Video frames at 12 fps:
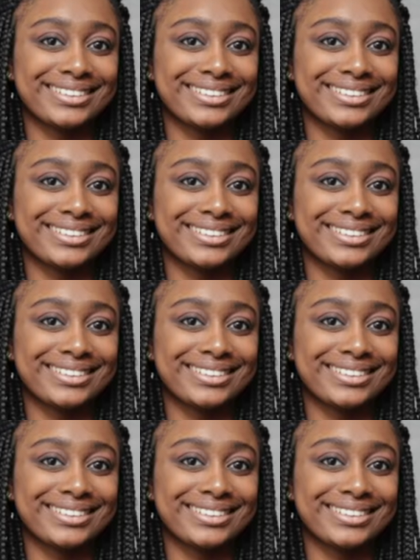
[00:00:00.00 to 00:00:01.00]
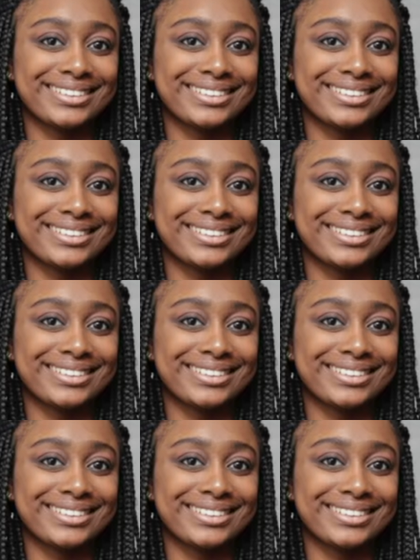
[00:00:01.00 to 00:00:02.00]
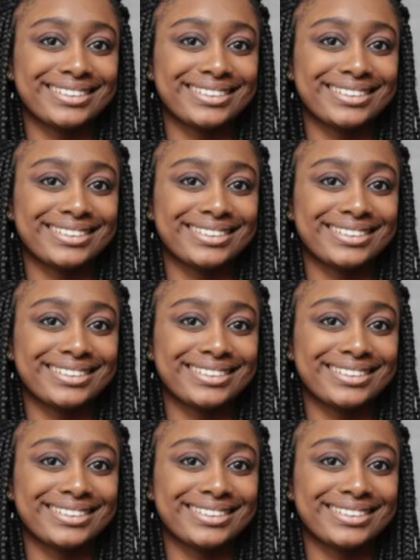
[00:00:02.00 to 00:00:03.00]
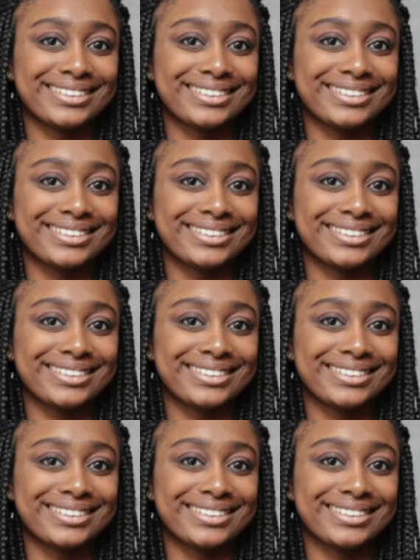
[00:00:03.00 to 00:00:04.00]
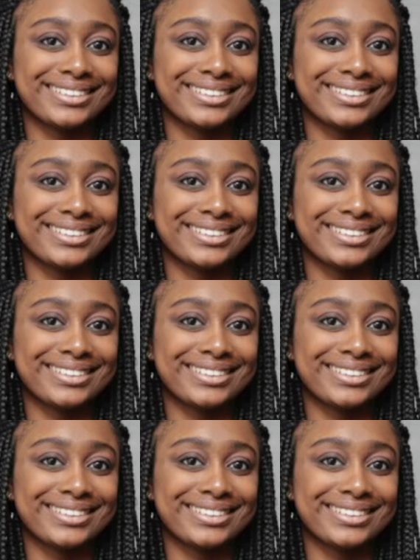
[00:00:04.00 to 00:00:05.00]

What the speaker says: [no speech]